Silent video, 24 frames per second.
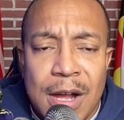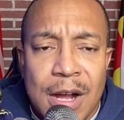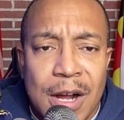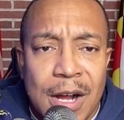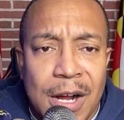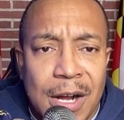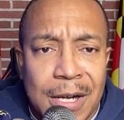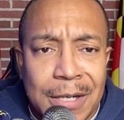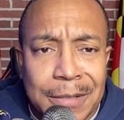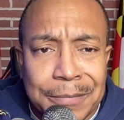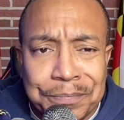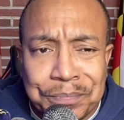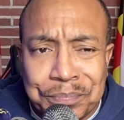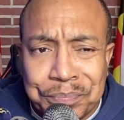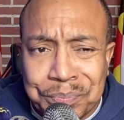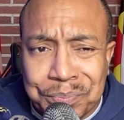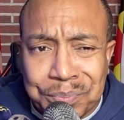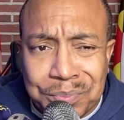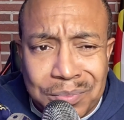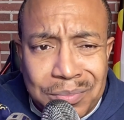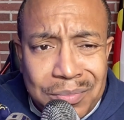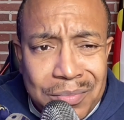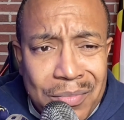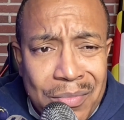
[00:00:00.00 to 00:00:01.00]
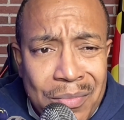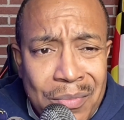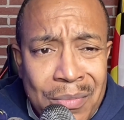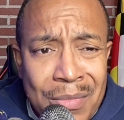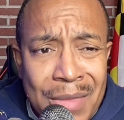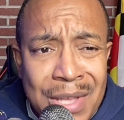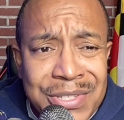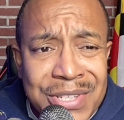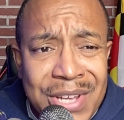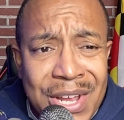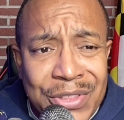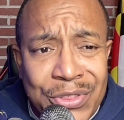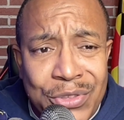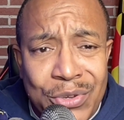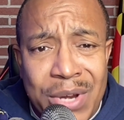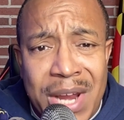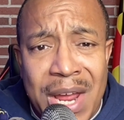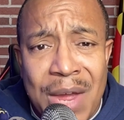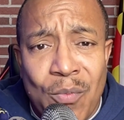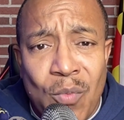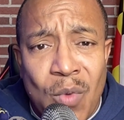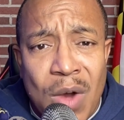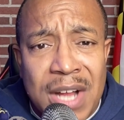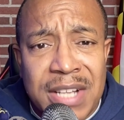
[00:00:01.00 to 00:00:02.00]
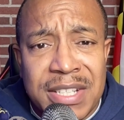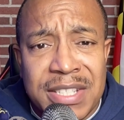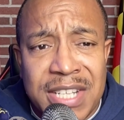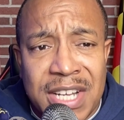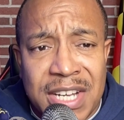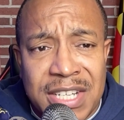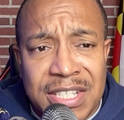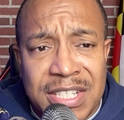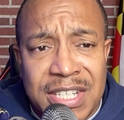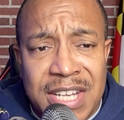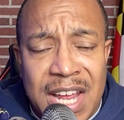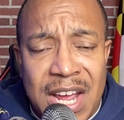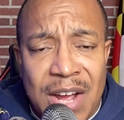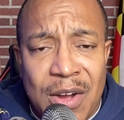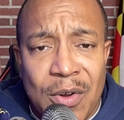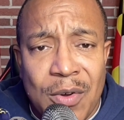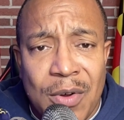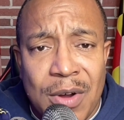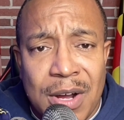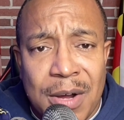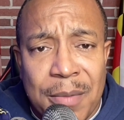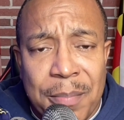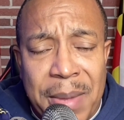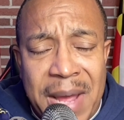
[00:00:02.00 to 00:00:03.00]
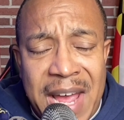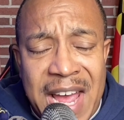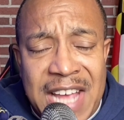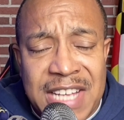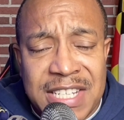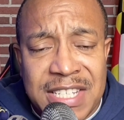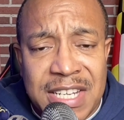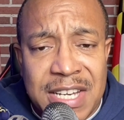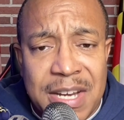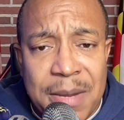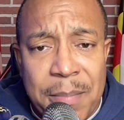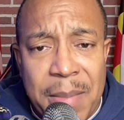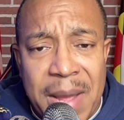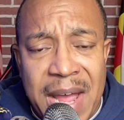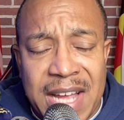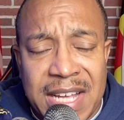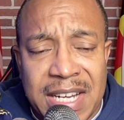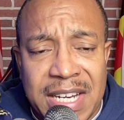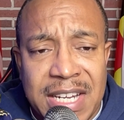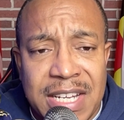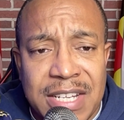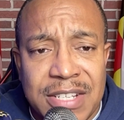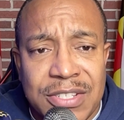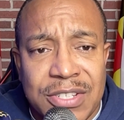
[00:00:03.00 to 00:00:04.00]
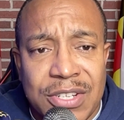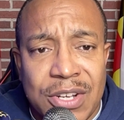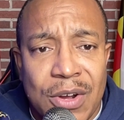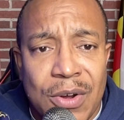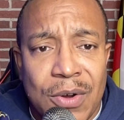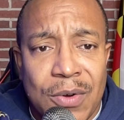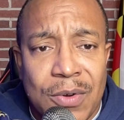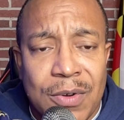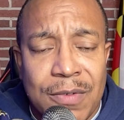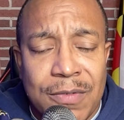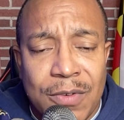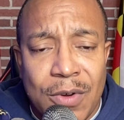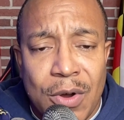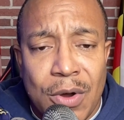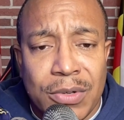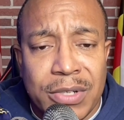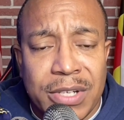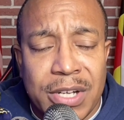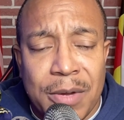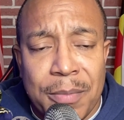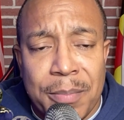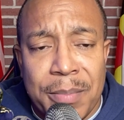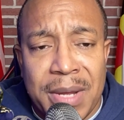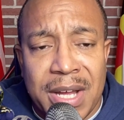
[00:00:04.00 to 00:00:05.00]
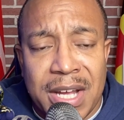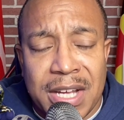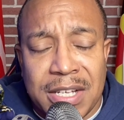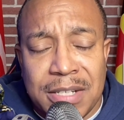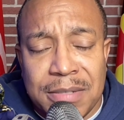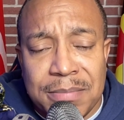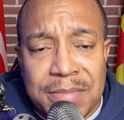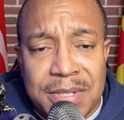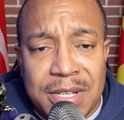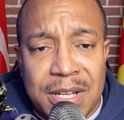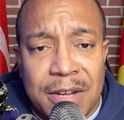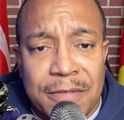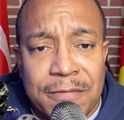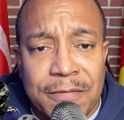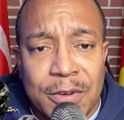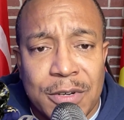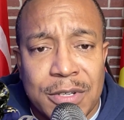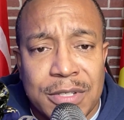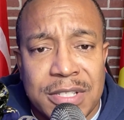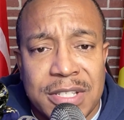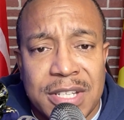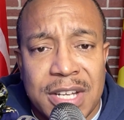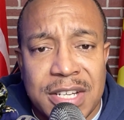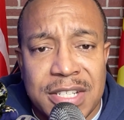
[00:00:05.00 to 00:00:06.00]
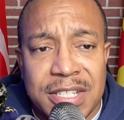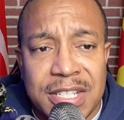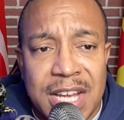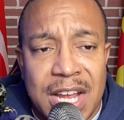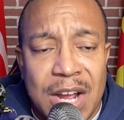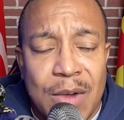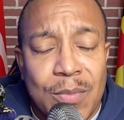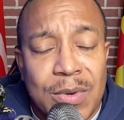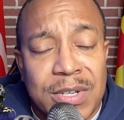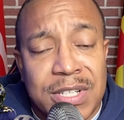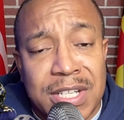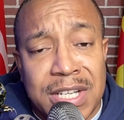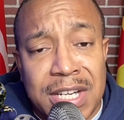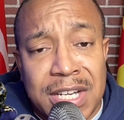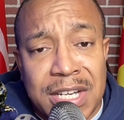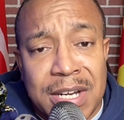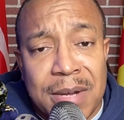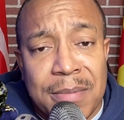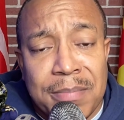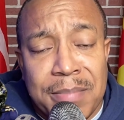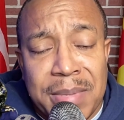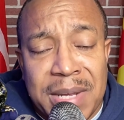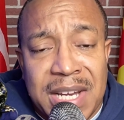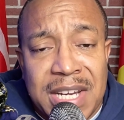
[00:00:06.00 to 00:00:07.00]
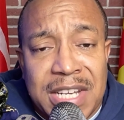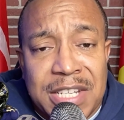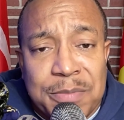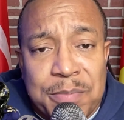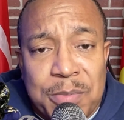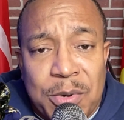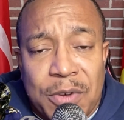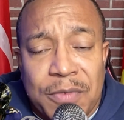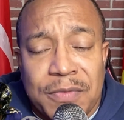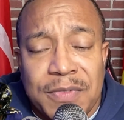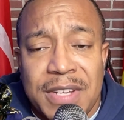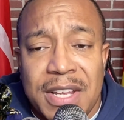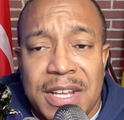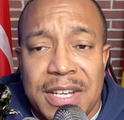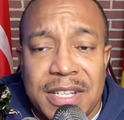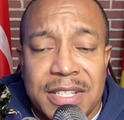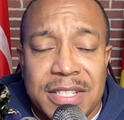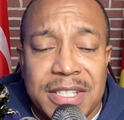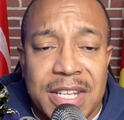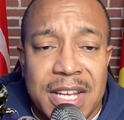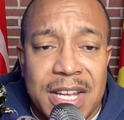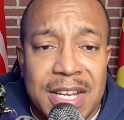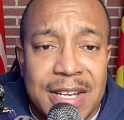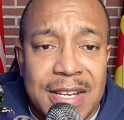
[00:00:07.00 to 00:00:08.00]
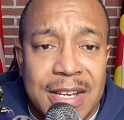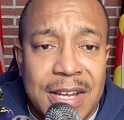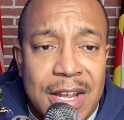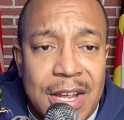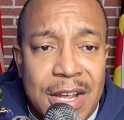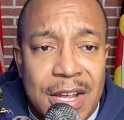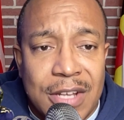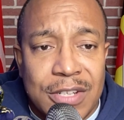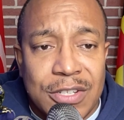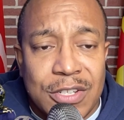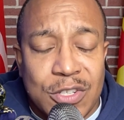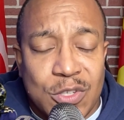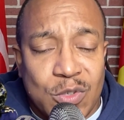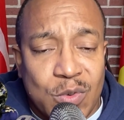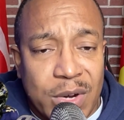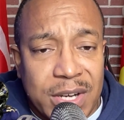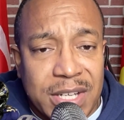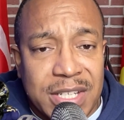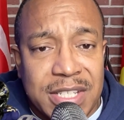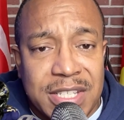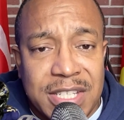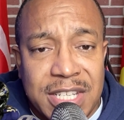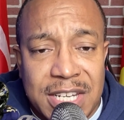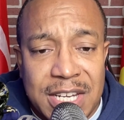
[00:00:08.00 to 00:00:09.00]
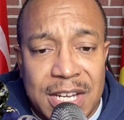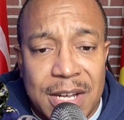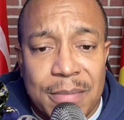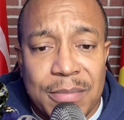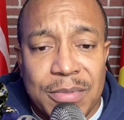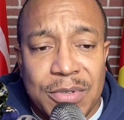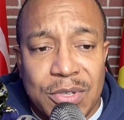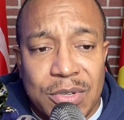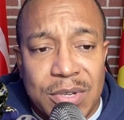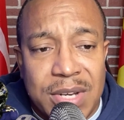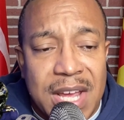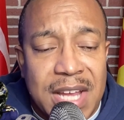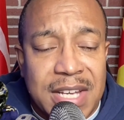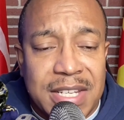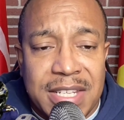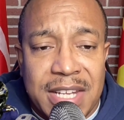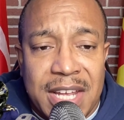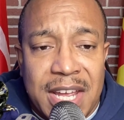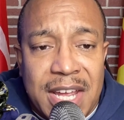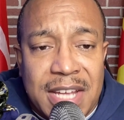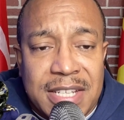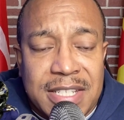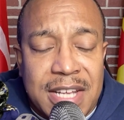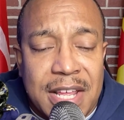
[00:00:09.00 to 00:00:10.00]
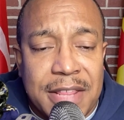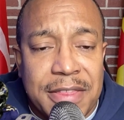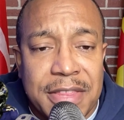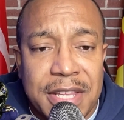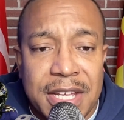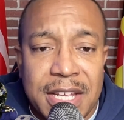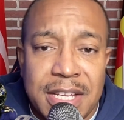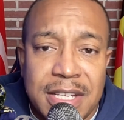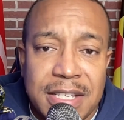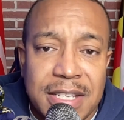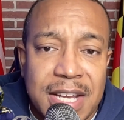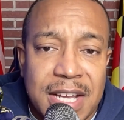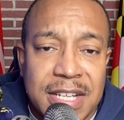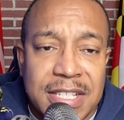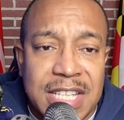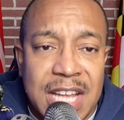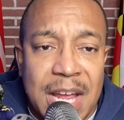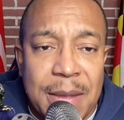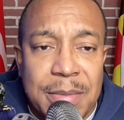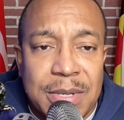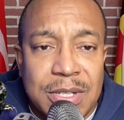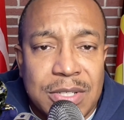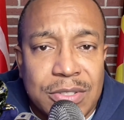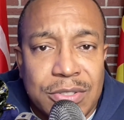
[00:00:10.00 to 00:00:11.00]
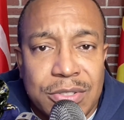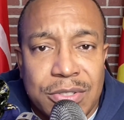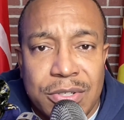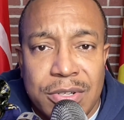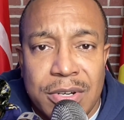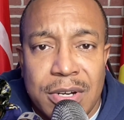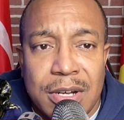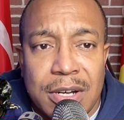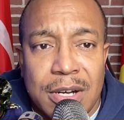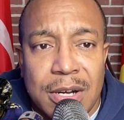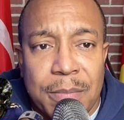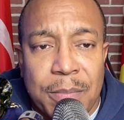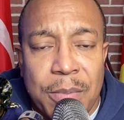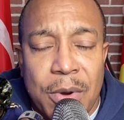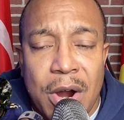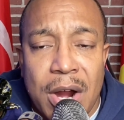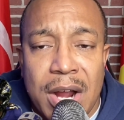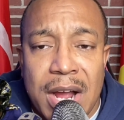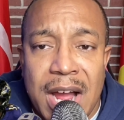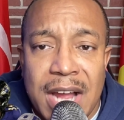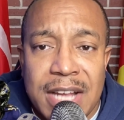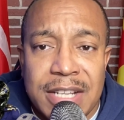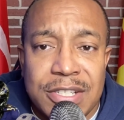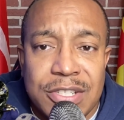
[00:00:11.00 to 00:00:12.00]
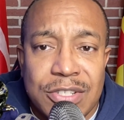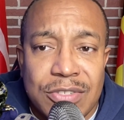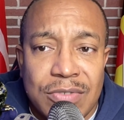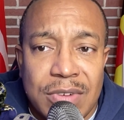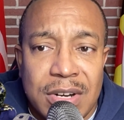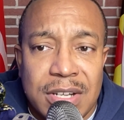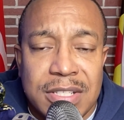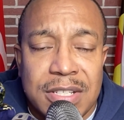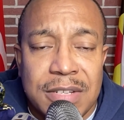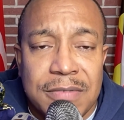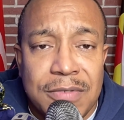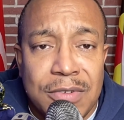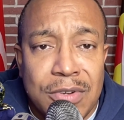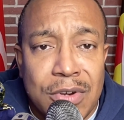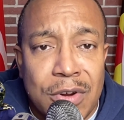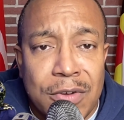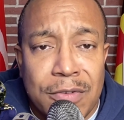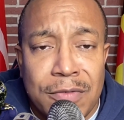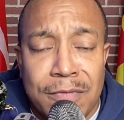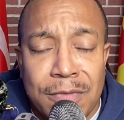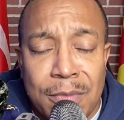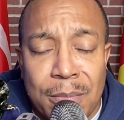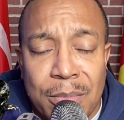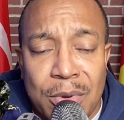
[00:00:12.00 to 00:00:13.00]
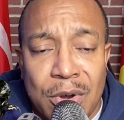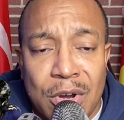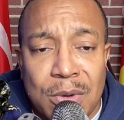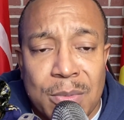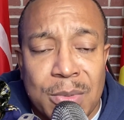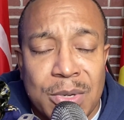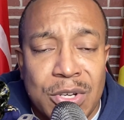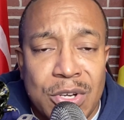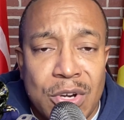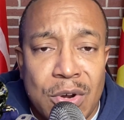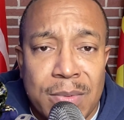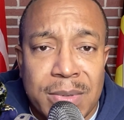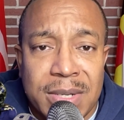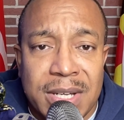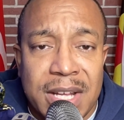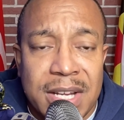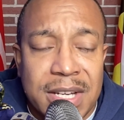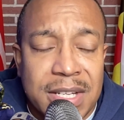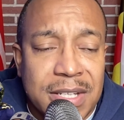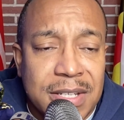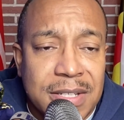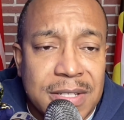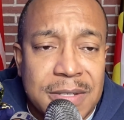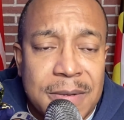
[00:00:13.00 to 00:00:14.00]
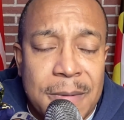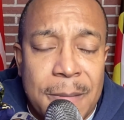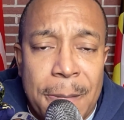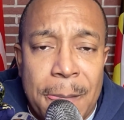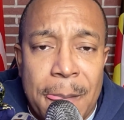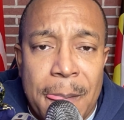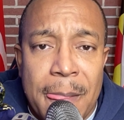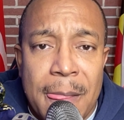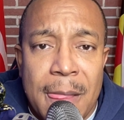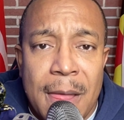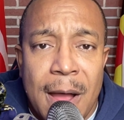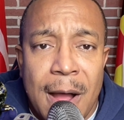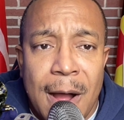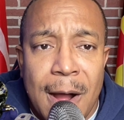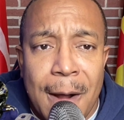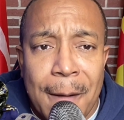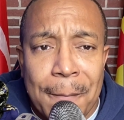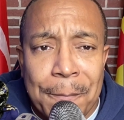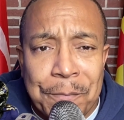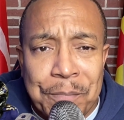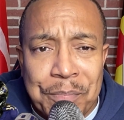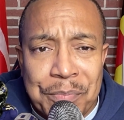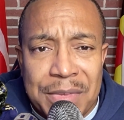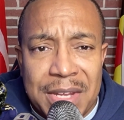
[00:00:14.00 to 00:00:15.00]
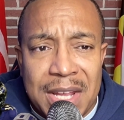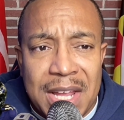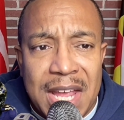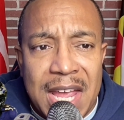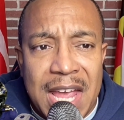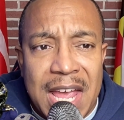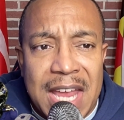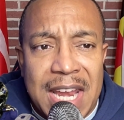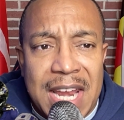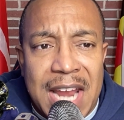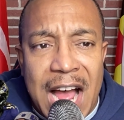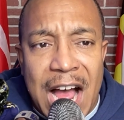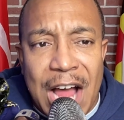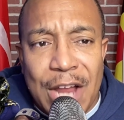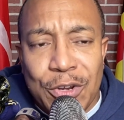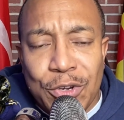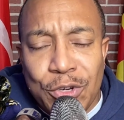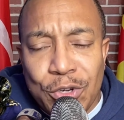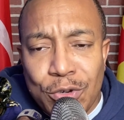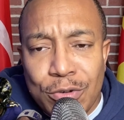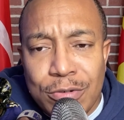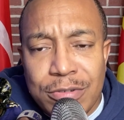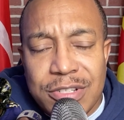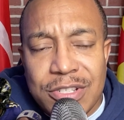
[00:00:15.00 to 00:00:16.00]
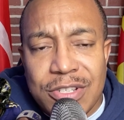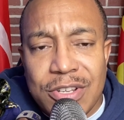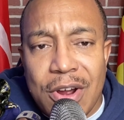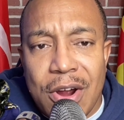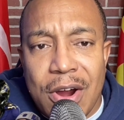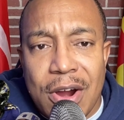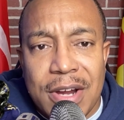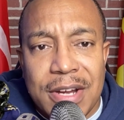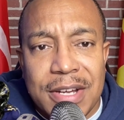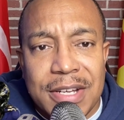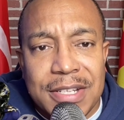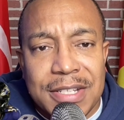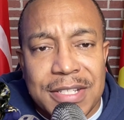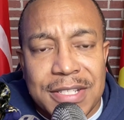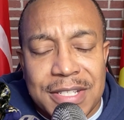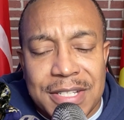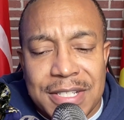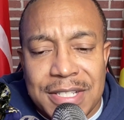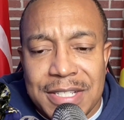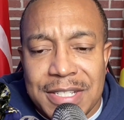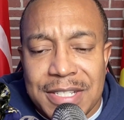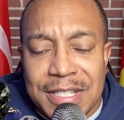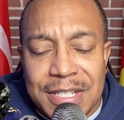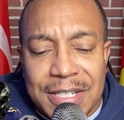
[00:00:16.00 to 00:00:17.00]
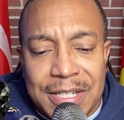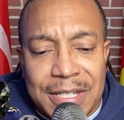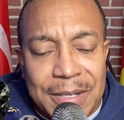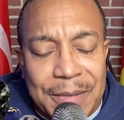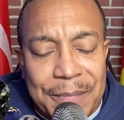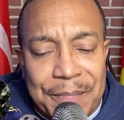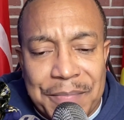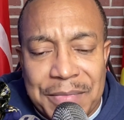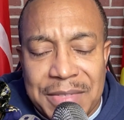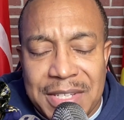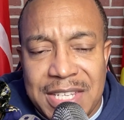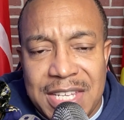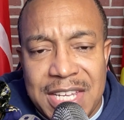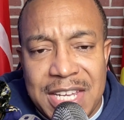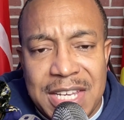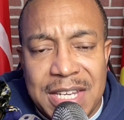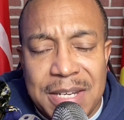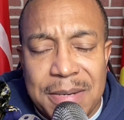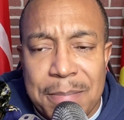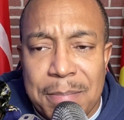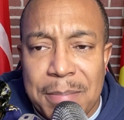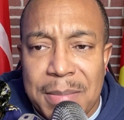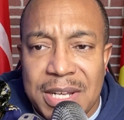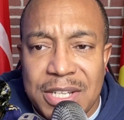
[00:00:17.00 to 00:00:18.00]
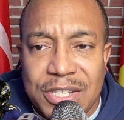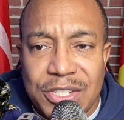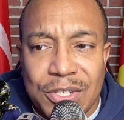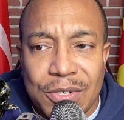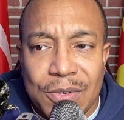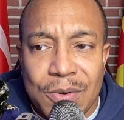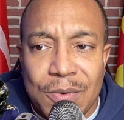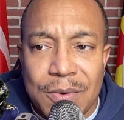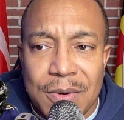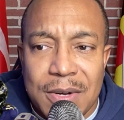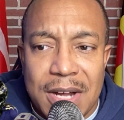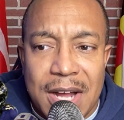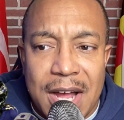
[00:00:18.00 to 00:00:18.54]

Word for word: Um, said through that one touchdown a pass in the back of the end zone for Odell Beckham's uh, first touchdown, which ended up being his birthday today. So it's great to see him do that dance. I think next time he's gonna do the uh, Park Heights struts. If you know you're from Baltimore, you know what that is. Um, and a new star is is um, Keaton Mitchell.